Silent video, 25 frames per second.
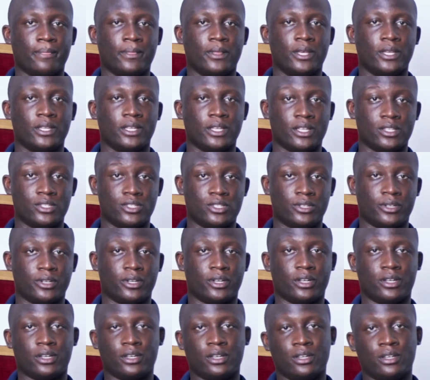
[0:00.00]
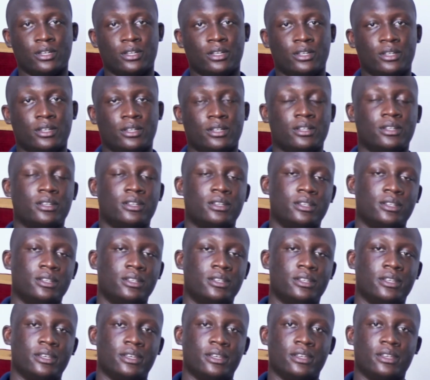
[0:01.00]
in Nigeria.
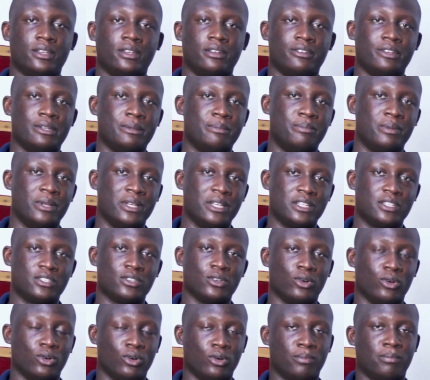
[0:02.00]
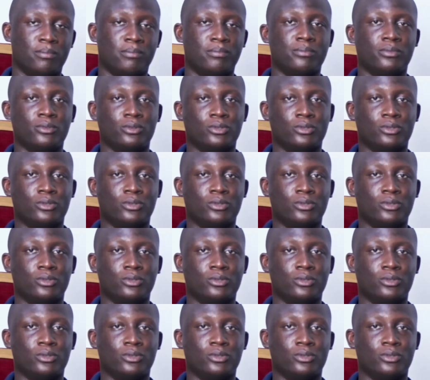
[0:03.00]
They replace all